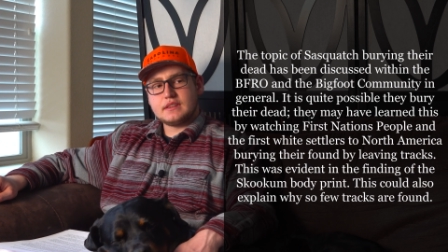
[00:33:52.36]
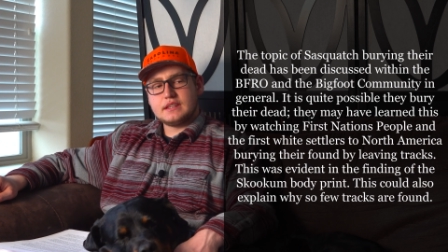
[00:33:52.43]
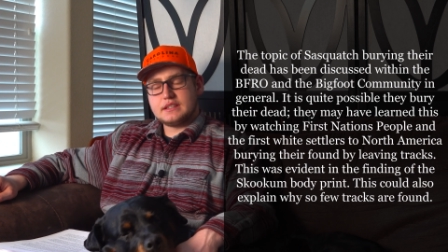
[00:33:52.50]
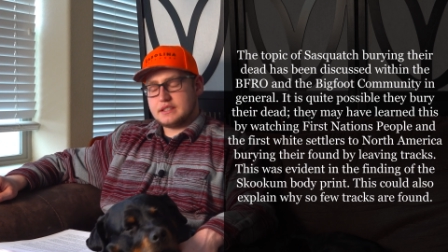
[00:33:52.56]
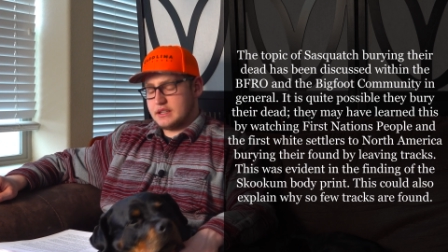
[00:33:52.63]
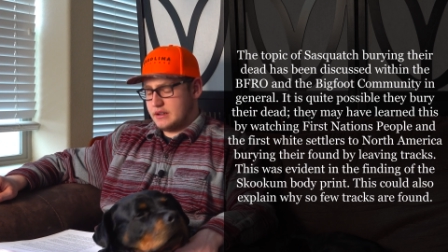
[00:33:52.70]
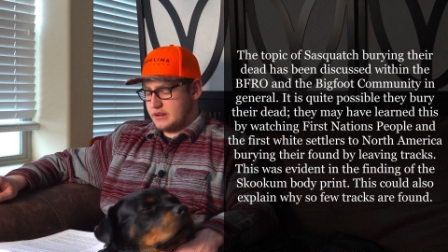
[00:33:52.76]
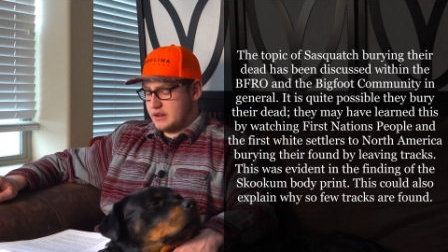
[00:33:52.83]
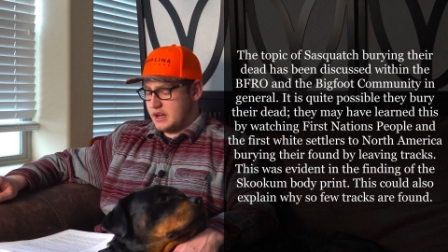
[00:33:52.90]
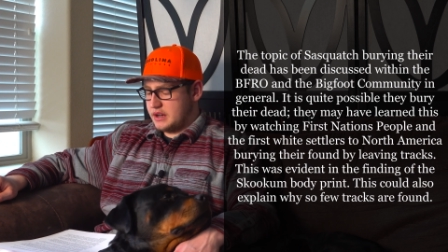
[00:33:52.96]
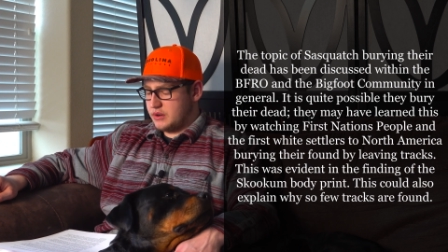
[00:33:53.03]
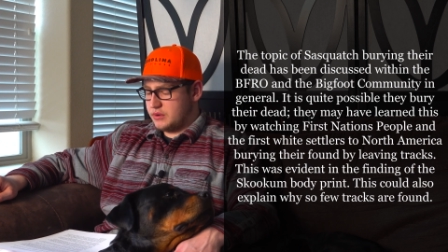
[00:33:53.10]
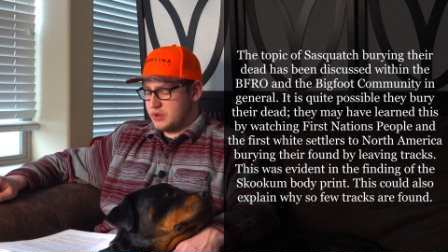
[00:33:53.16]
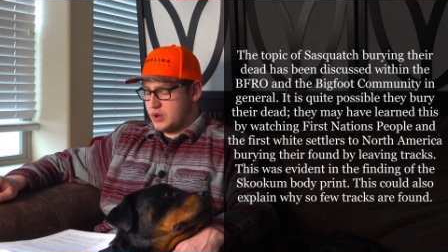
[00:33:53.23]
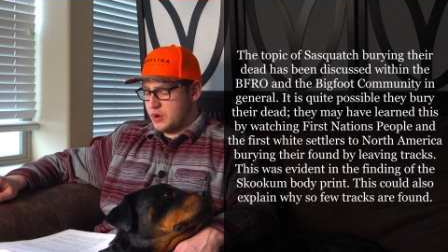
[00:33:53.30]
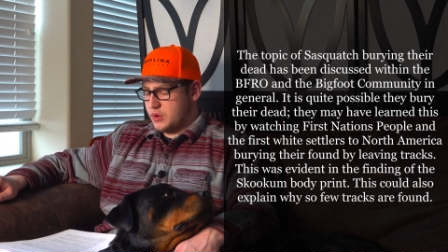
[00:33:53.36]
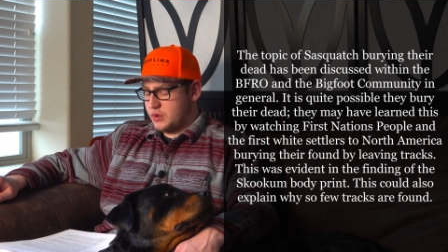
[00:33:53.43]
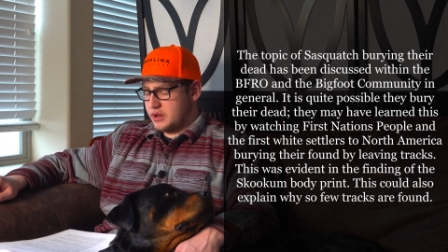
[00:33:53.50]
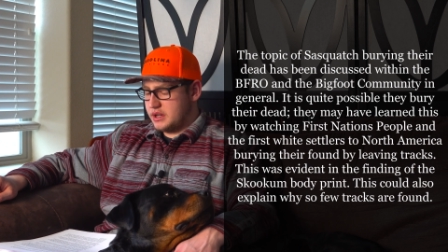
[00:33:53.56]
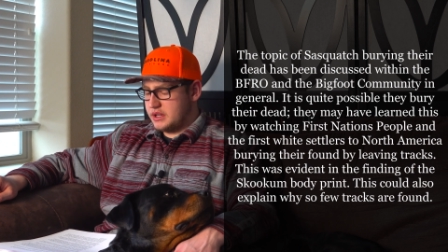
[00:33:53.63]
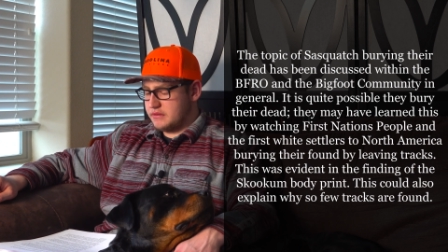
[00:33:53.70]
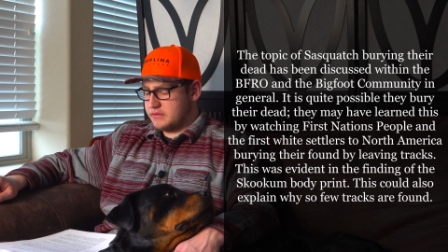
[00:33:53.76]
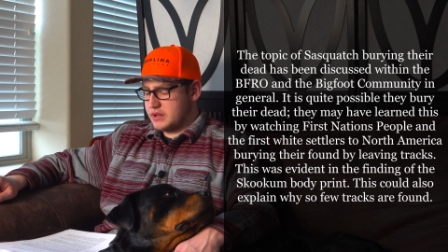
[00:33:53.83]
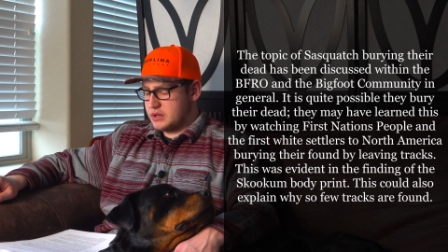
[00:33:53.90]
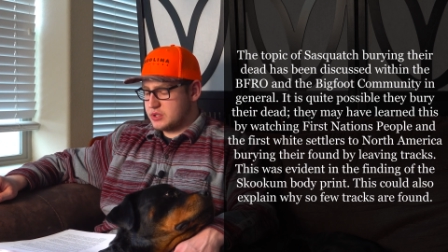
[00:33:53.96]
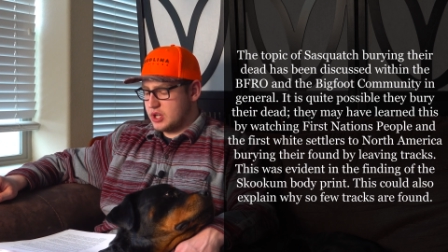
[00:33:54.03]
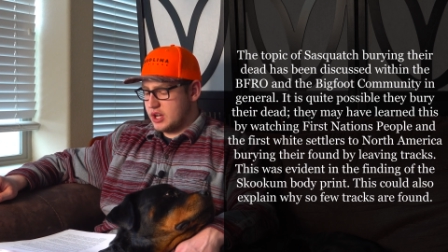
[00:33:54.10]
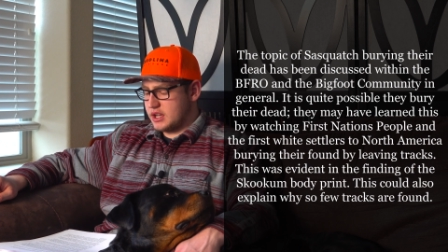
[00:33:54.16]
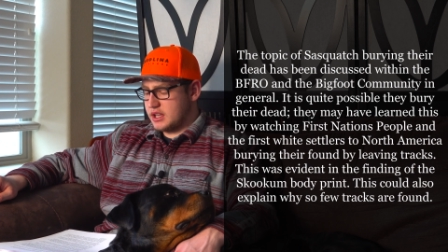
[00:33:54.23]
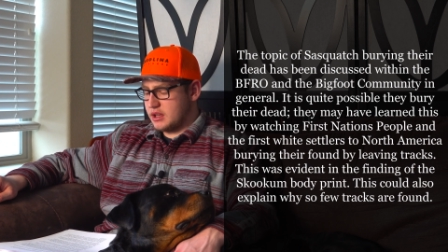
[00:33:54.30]
I don't know if they're
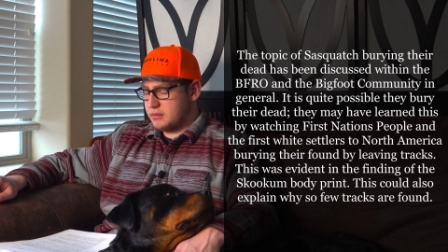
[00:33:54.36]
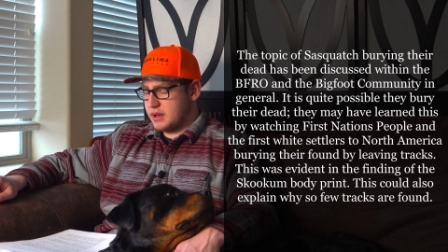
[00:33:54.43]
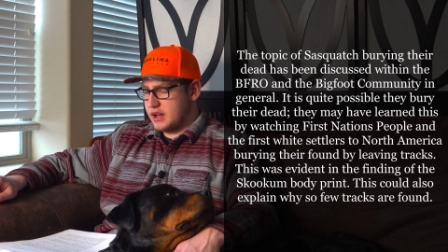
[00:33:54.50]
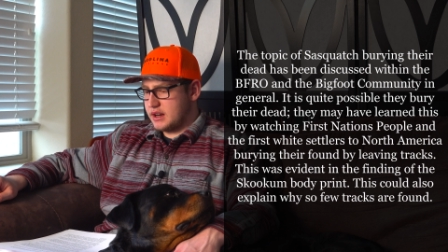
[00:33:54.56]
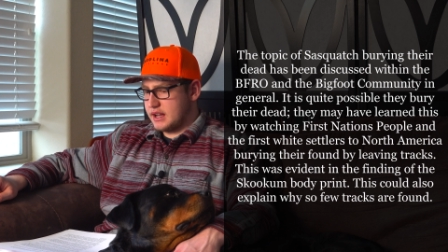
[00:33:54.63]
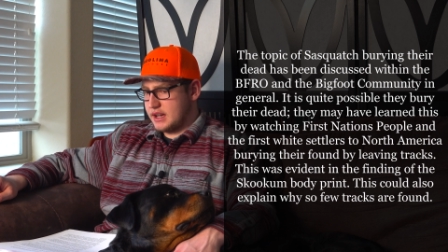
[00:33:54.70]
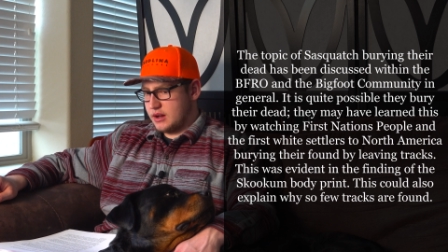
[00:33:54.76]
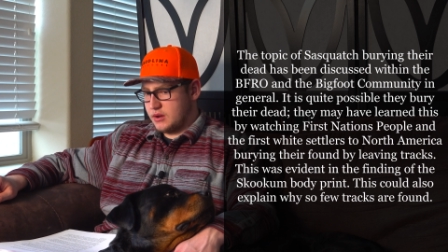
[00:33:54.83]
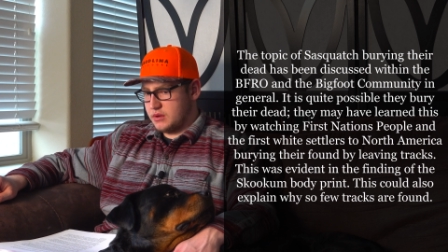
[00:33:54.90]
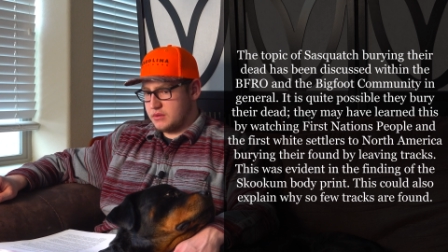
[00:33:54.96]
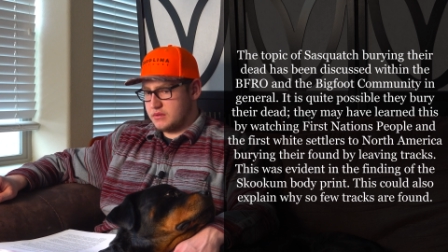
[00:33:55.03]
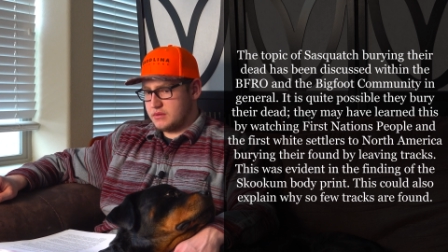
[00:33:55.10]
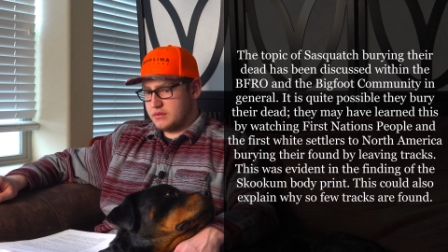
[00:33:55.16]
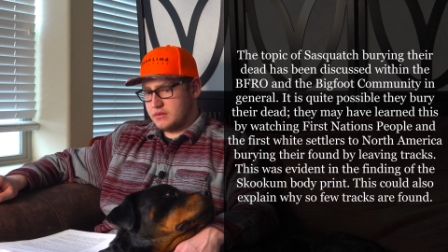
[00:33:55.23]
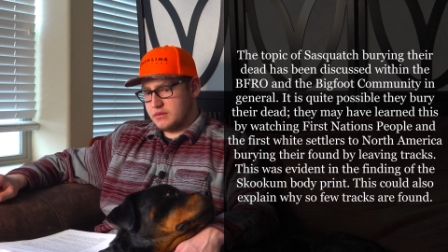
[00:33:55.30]
talking about how